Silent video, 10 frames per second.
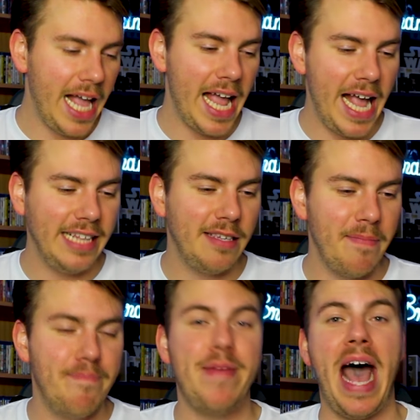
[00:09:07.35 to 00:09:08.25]
Like, it's
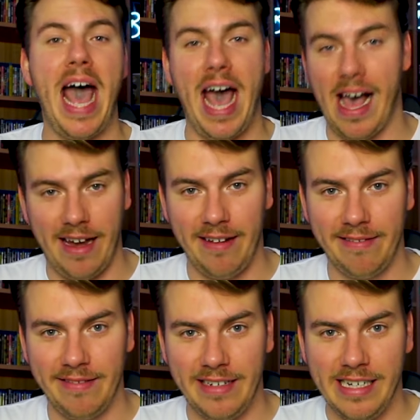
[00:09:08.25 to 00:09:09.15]
bad.
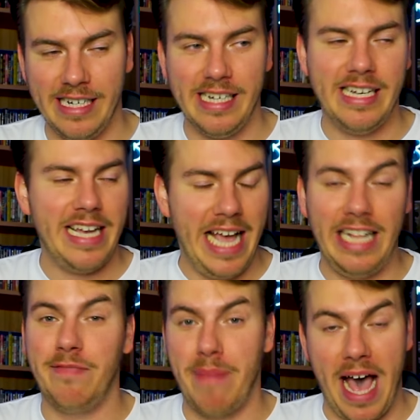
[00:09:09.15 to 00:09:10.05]

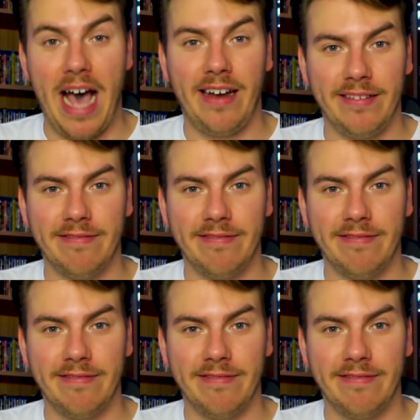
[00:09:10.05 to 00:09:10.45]
It's bad.